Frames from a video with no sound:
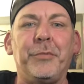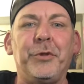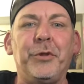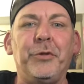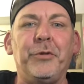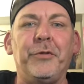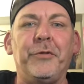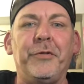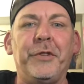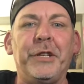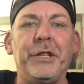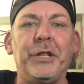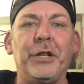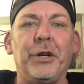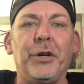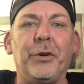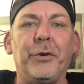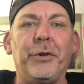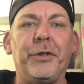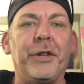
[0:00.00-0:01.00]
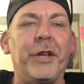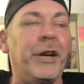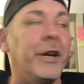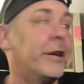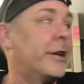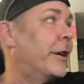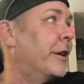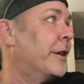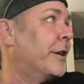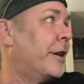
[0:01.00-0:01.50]
do the video, and then I
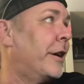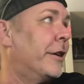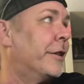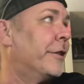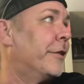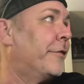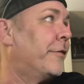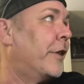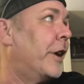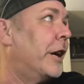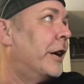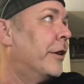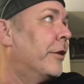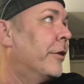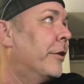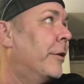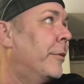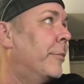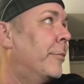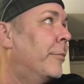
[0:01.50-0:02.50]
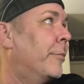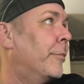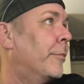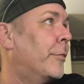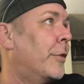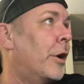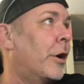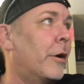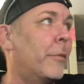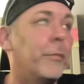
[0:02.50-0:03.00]
can kind of file them
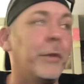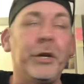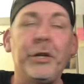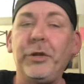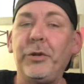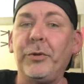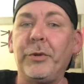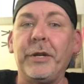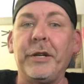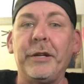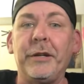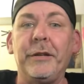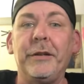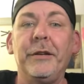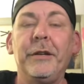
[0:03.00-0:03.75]
on my unit